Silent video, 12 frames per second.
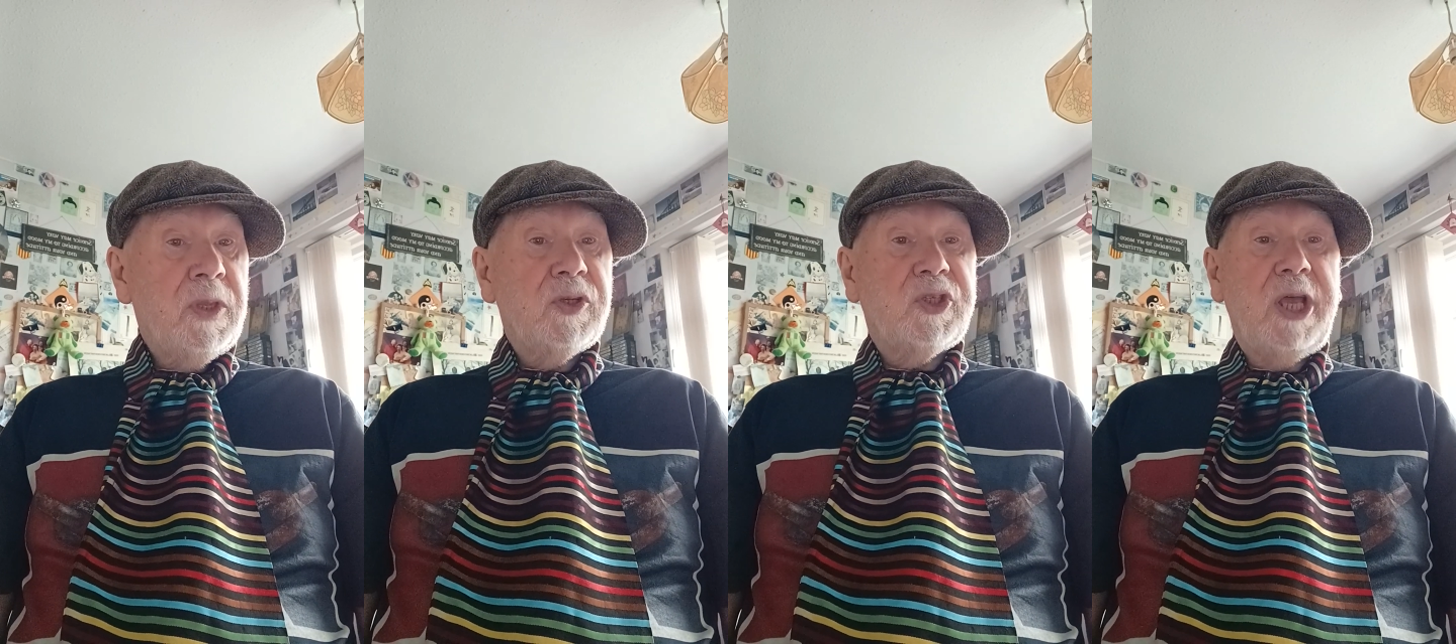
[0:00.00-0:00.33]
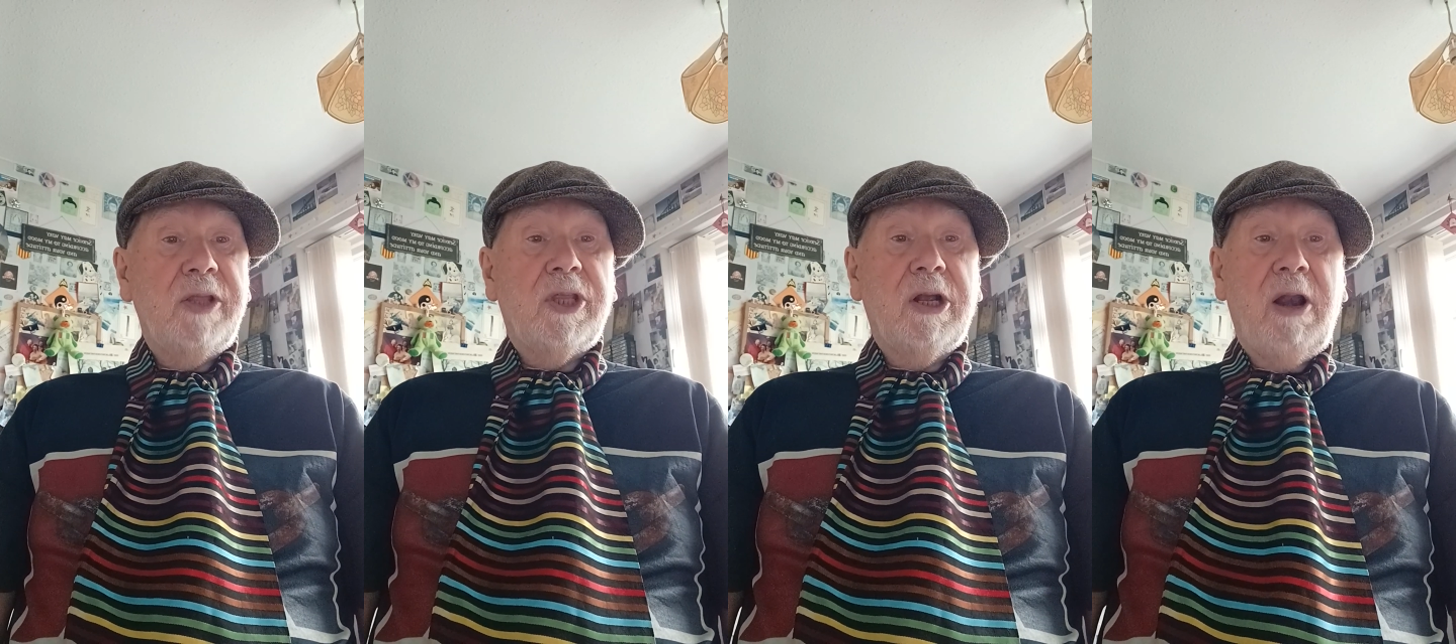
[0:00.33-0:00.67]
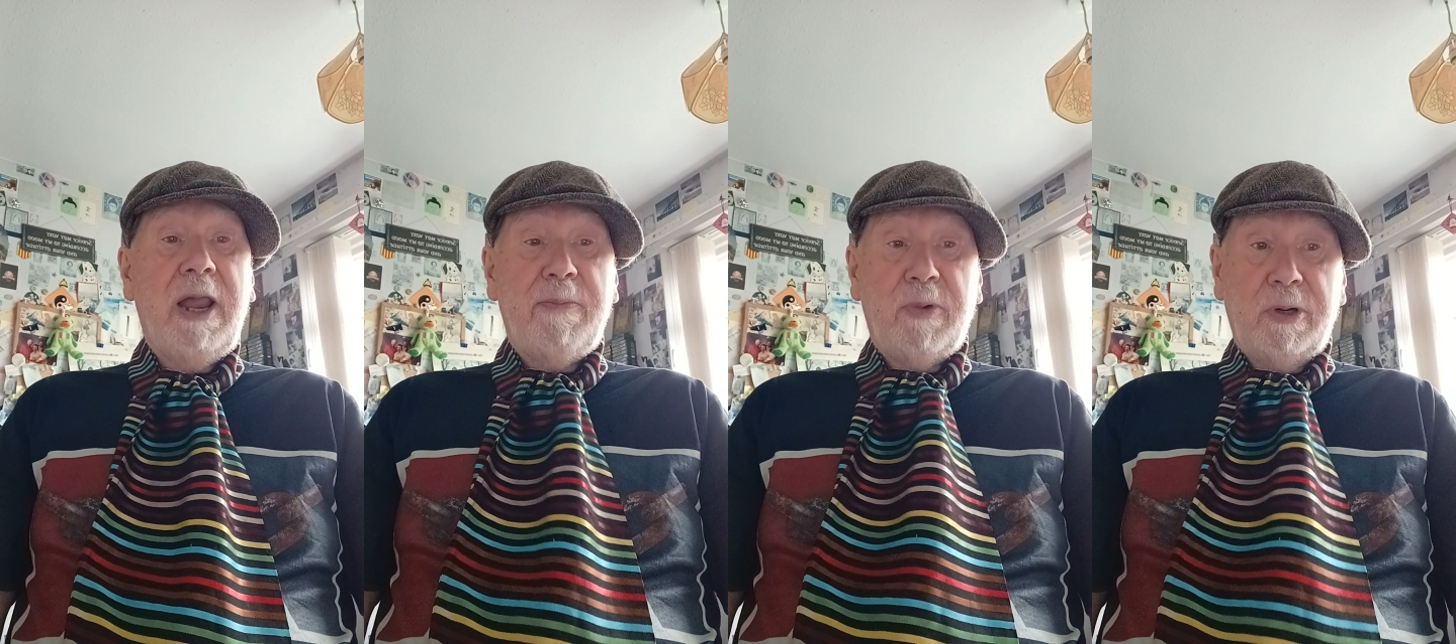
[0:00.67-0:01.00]
said the
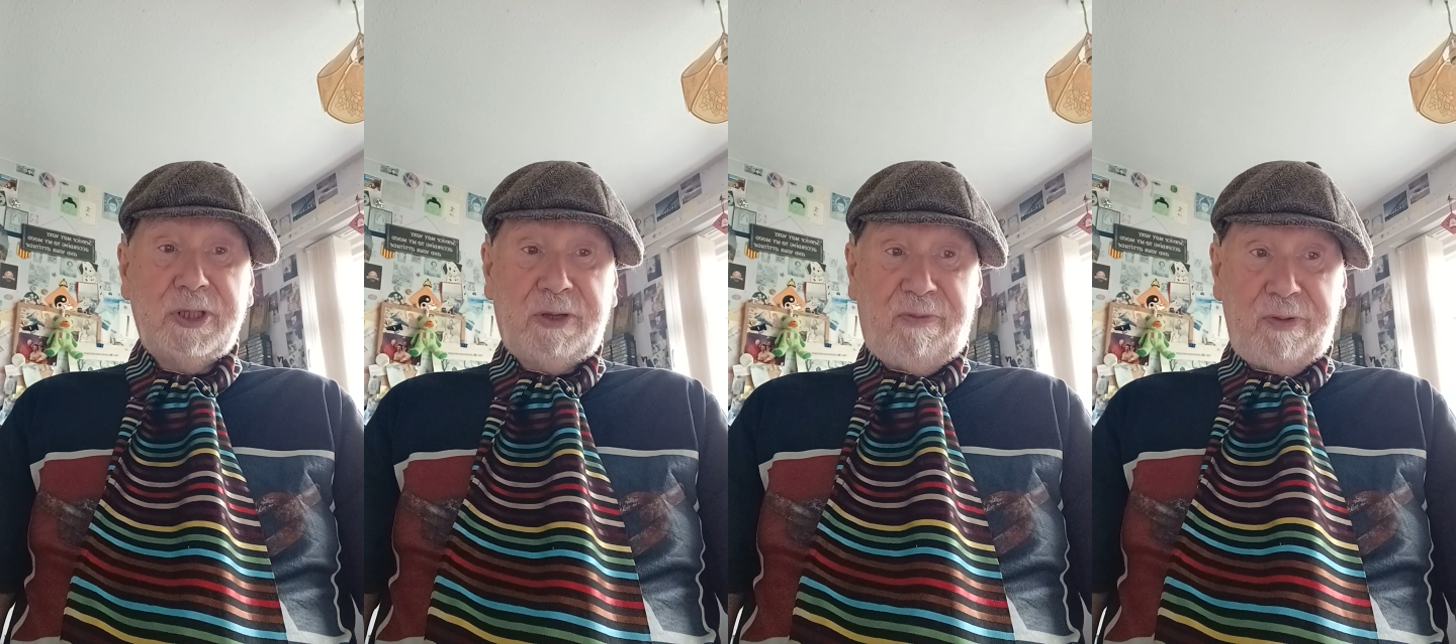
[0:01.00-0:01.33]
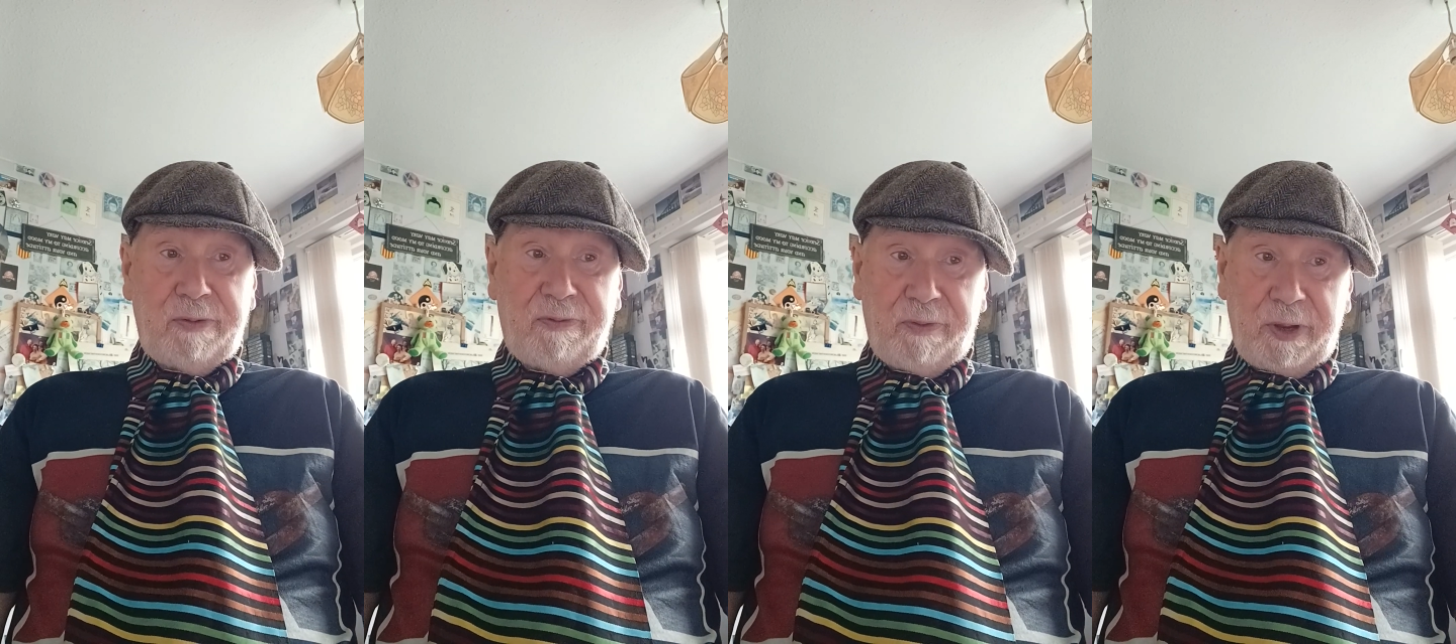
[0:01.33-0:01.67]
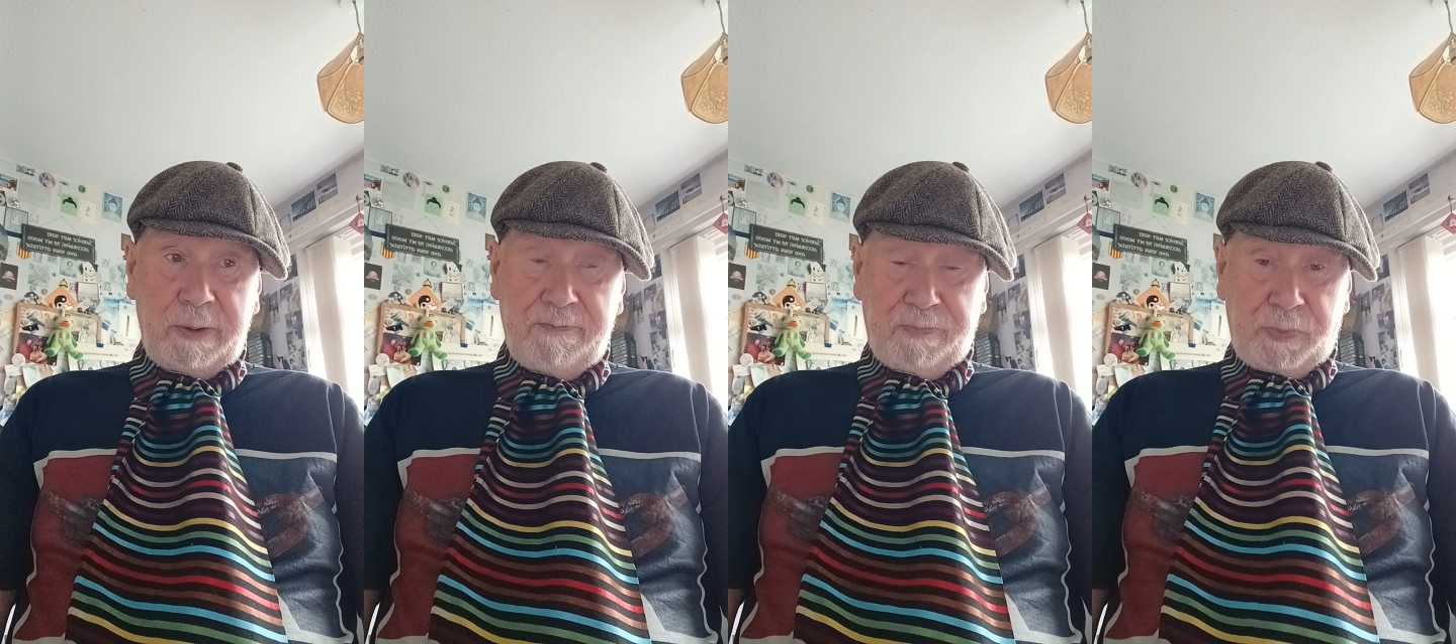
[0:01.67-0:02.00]
glamorous Fifi.